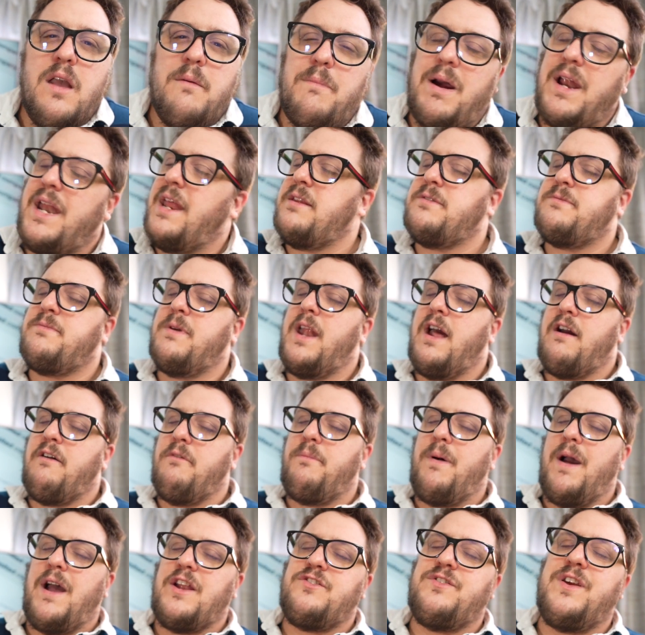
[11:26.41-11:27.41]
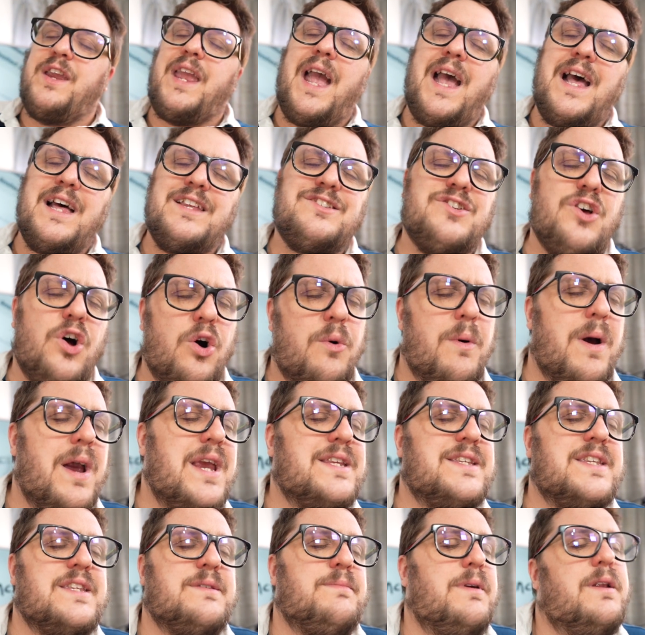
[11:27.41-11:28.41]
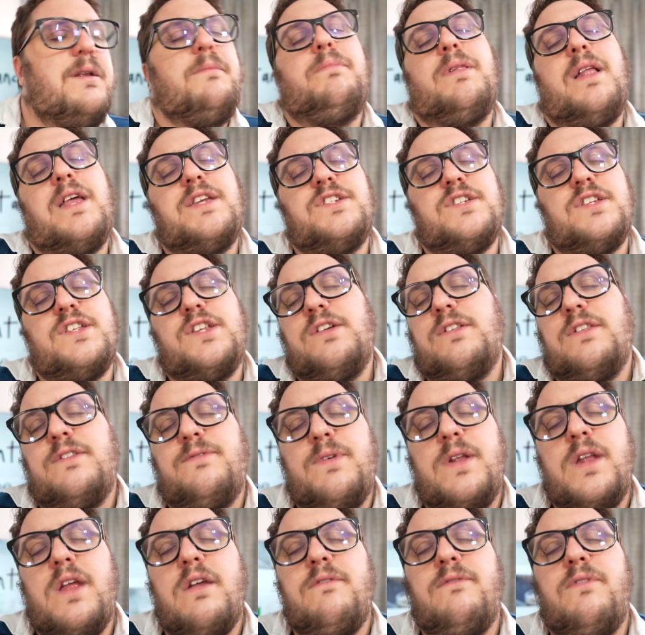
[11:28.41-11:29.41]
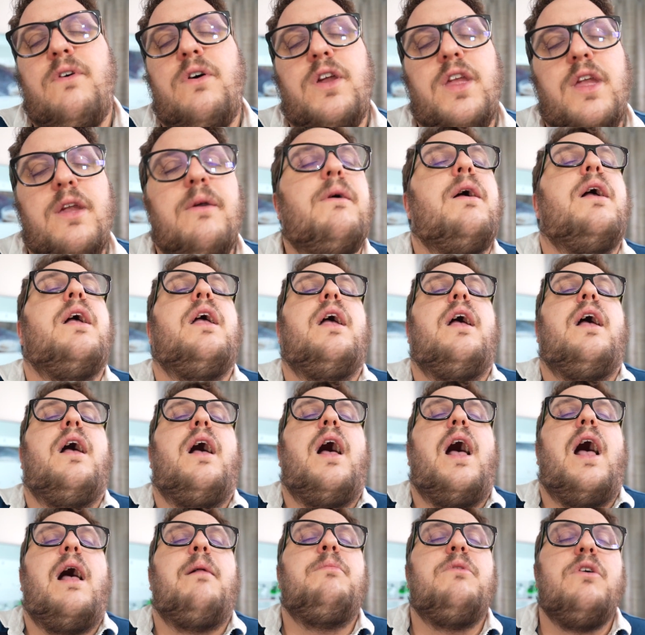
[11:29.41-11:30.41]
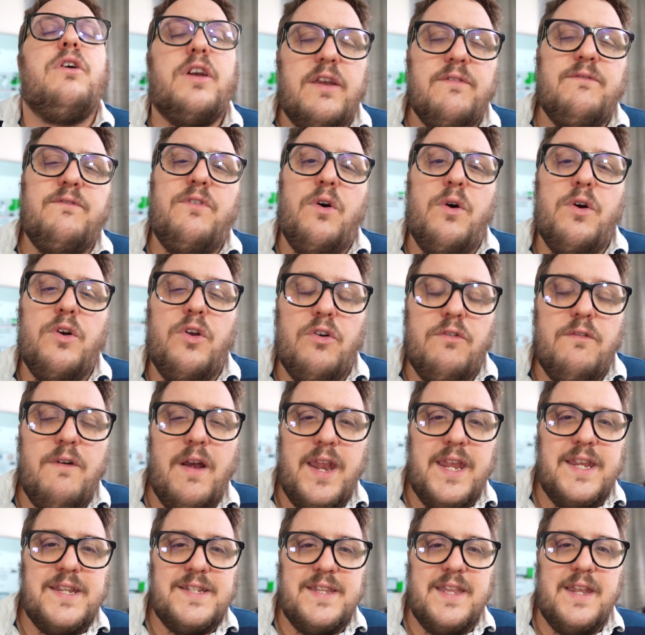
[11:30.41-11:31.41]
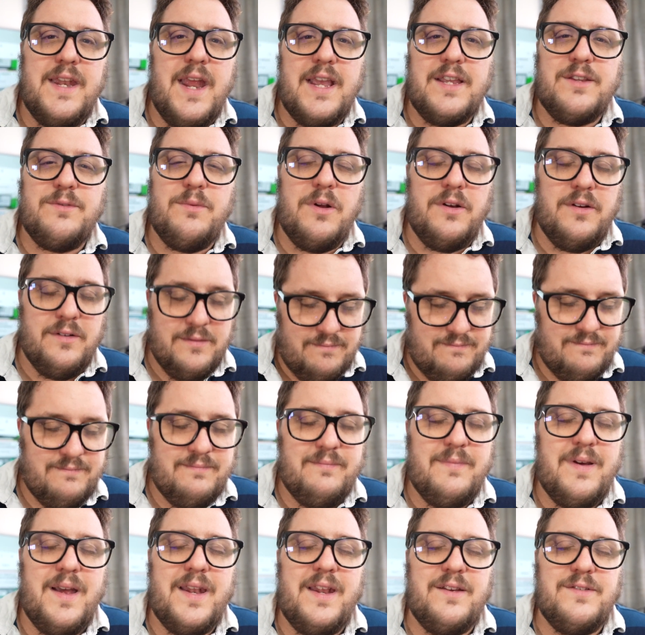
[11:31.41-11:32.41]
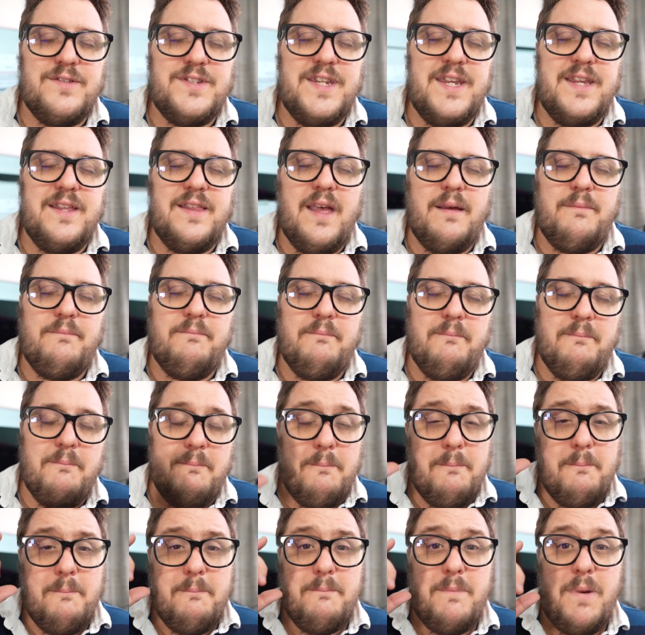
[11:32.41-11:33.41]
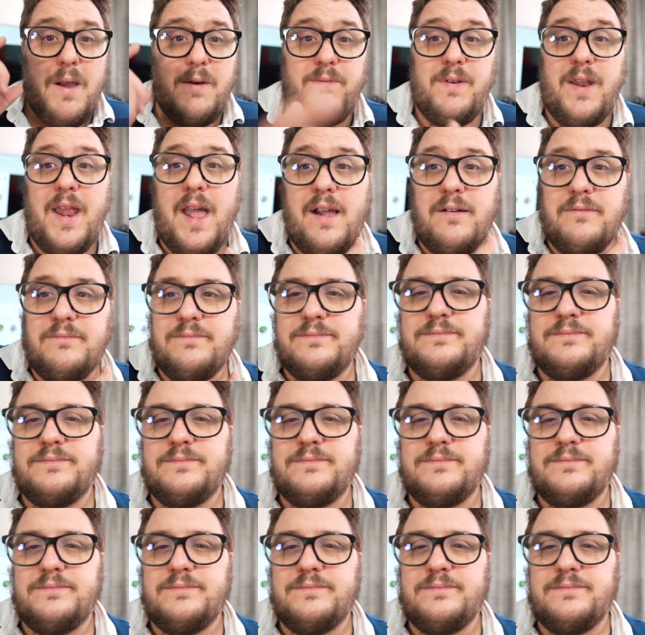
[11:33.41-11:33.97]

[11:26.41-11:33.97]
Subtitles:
My name has been Aaron Patrick. As always, it's been a pleasure to do this video for you. I'm looking forward already to the next one, and I'll see you then. Bye for now.